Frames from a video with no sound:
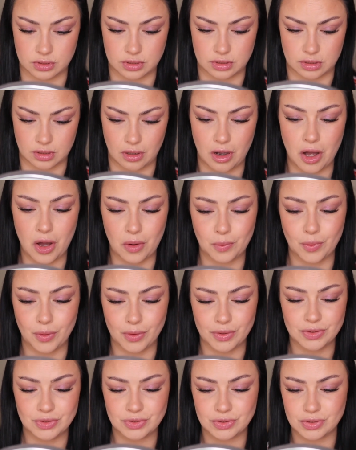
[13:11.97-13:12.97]
So I'm
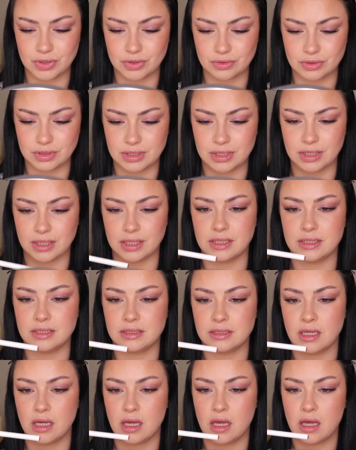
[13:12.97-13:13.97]
going to use
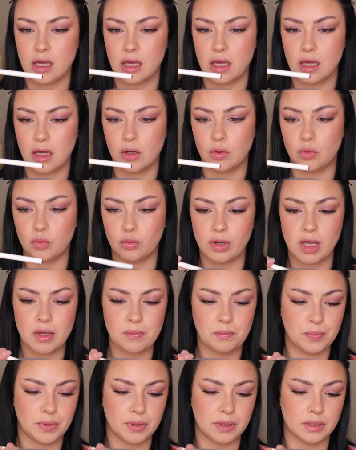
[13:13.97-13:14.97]
this
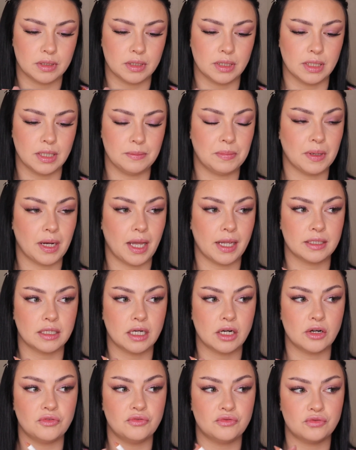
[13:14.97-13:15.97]
Whip lip
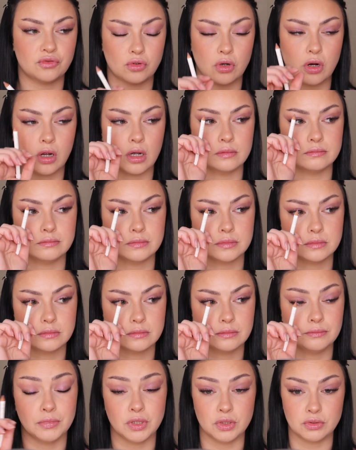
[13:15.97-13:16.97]
liner from
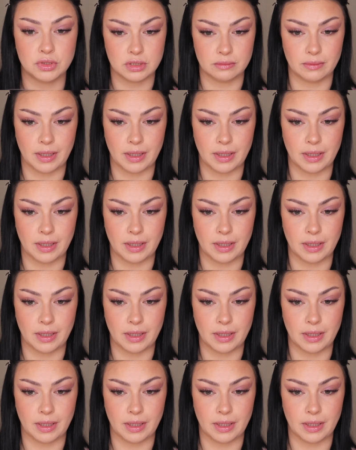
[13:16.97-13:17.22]
Beauty